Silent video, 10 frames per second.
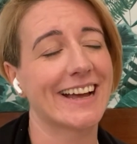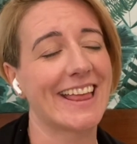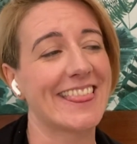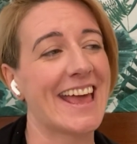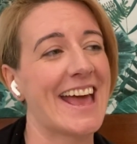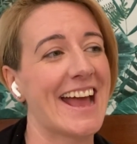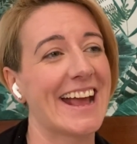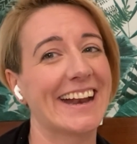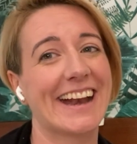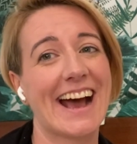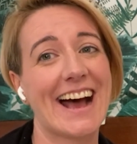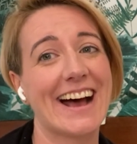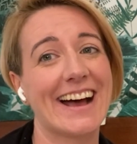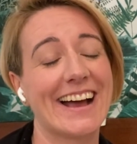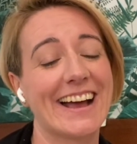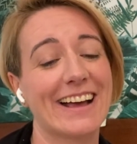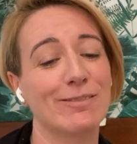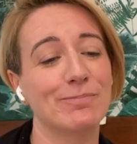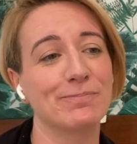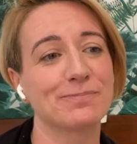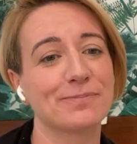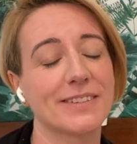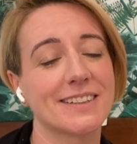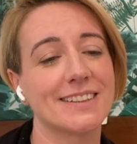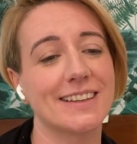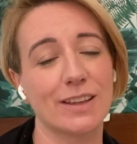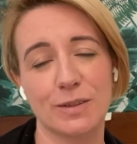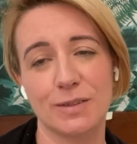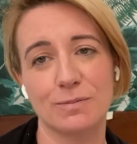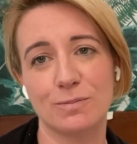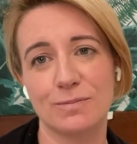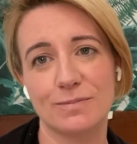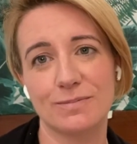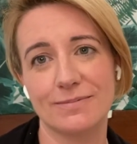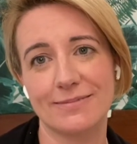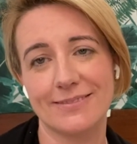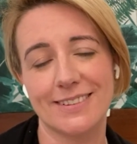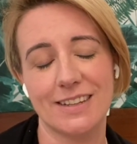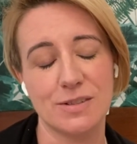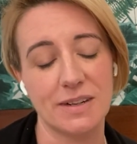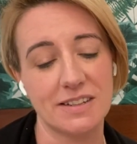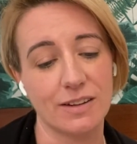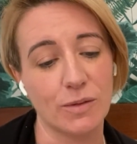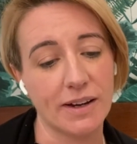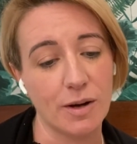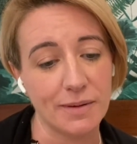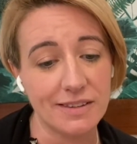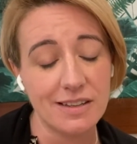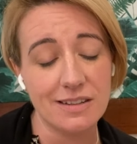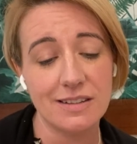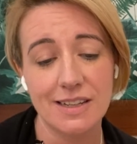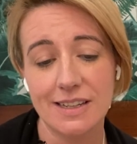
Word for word: And then um, the other situation is quite common too.